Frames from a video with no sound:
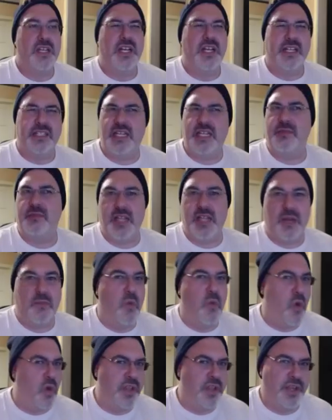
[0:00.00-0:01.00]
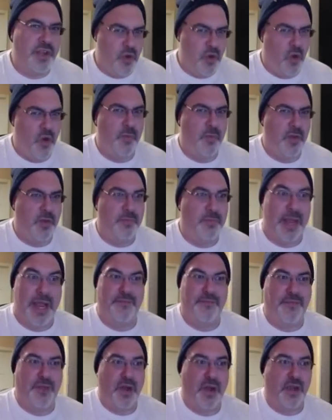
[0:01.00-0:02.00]
It seems like more than normal by
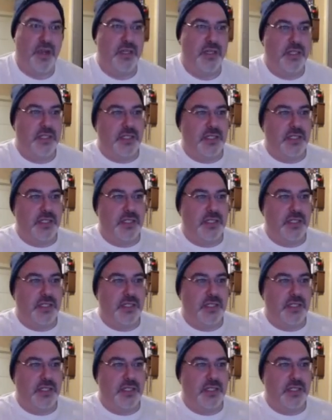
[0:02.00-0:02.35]
far.